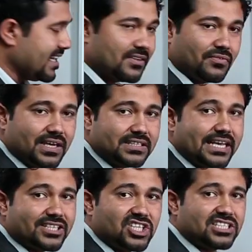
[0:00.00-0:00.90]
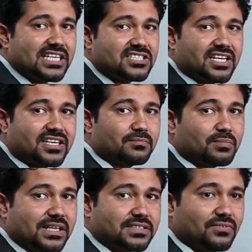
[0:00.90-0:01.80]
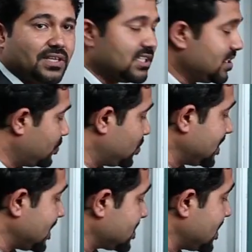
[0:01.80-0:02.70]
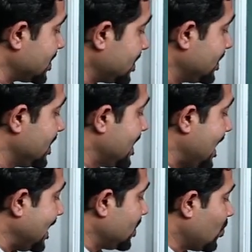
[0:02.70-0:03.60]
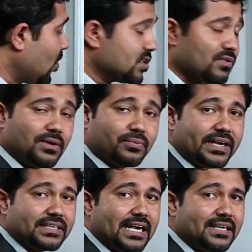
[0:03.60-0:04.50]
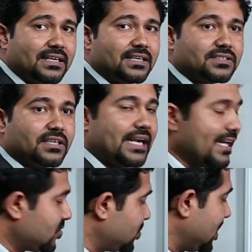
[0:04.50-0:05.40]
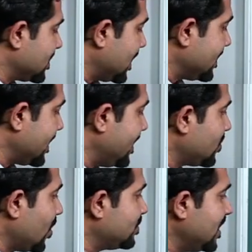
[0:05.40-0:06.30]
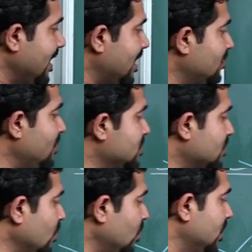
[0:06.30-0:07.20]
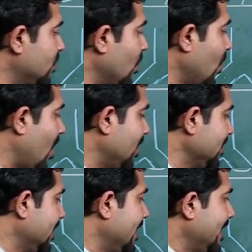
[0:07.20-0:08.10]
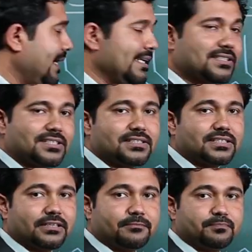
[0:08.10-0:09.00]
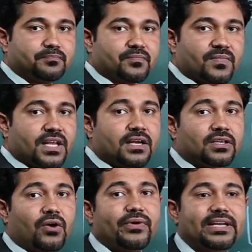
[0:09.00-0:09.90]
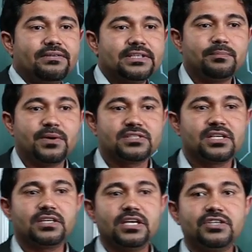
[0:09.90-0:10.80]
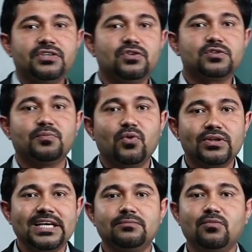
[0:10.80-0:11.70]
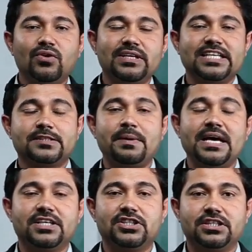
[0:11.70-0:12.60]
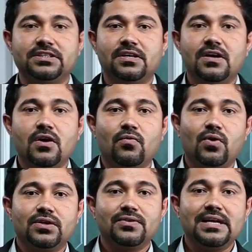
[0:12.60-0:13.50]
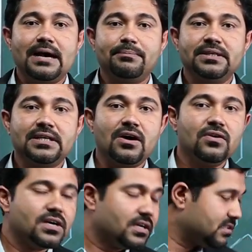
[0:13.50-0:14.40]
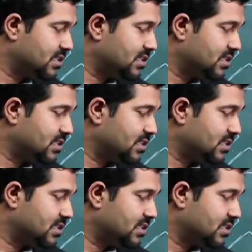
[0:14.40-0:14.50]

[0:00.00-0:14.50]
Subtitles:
air where the exchange has taken place, where the diffusion has started. And now what you will find that the nitrogen content of the air will slowly go on increasing. Now whenever the person continues more and more expiration, what will happen now?